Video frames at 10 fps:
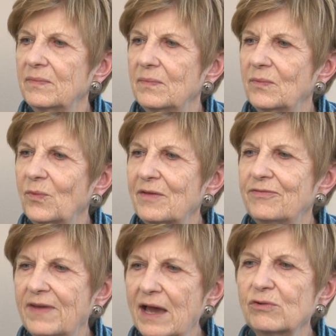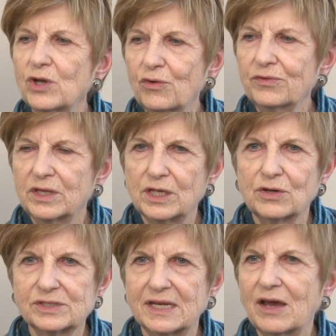we've found over the
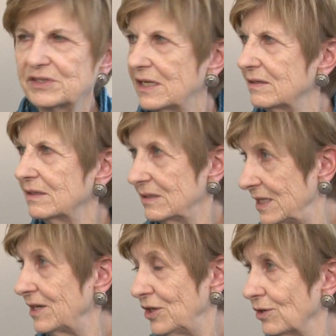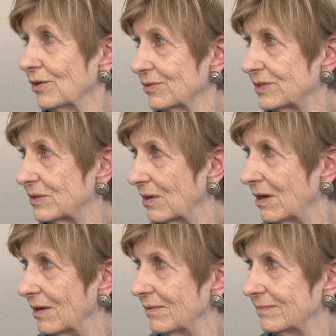years, and now 10 years
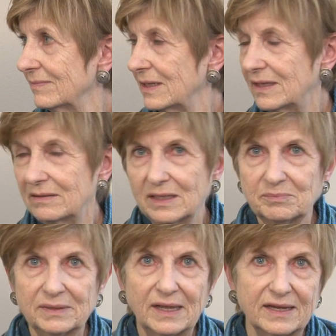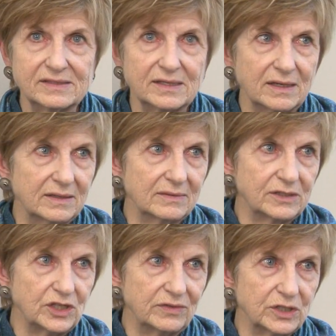in place,
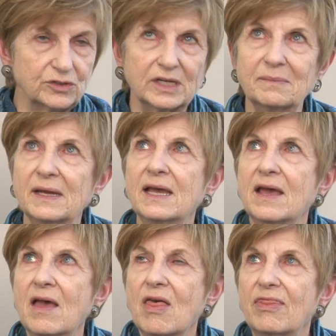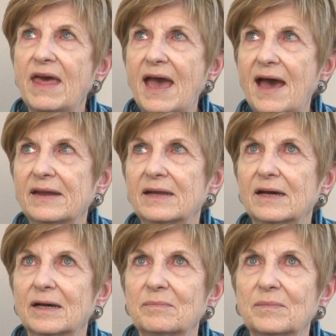Achieving the Dream, that
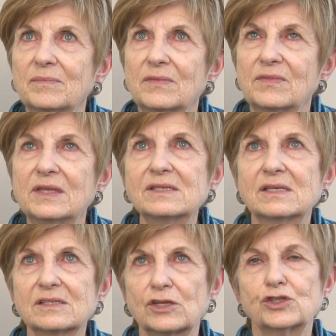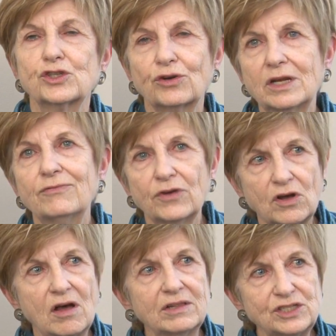this is a journey for
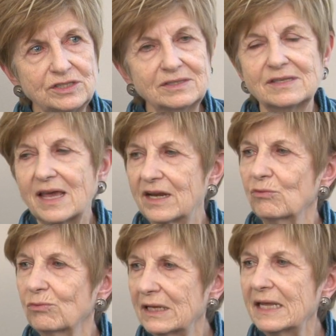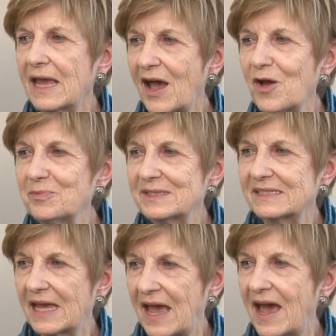colleges, and it really helps
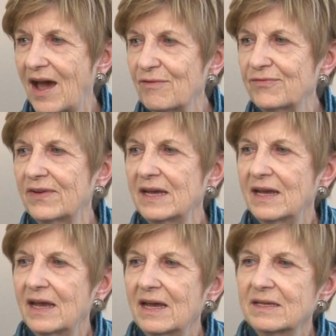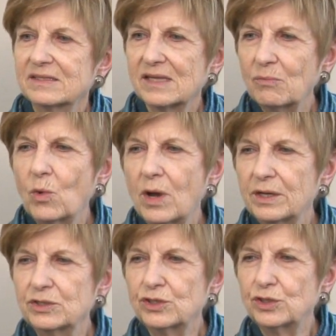to have
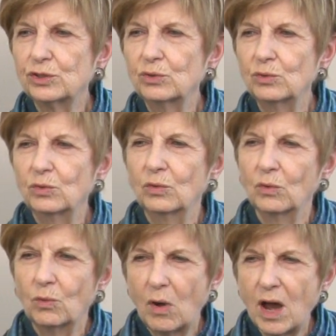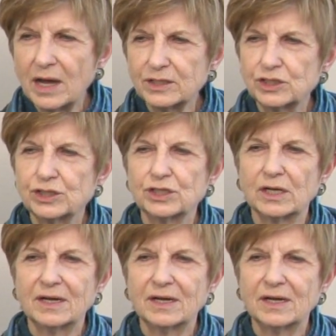someone to watch,